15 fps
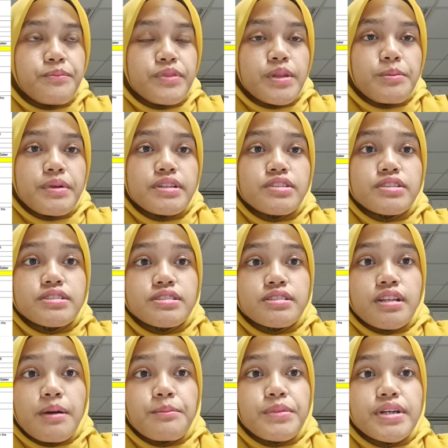the matrix
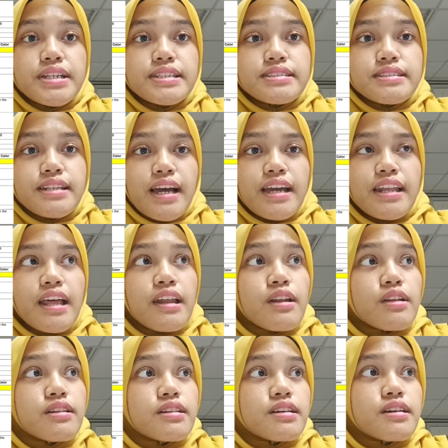number is 9,
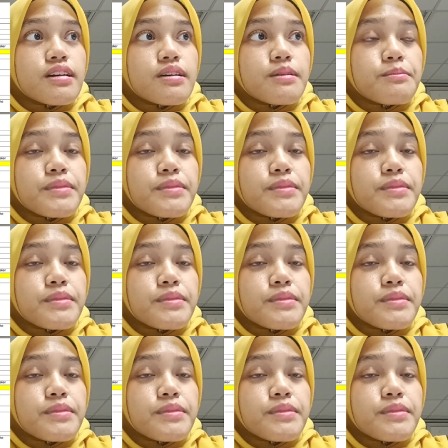and the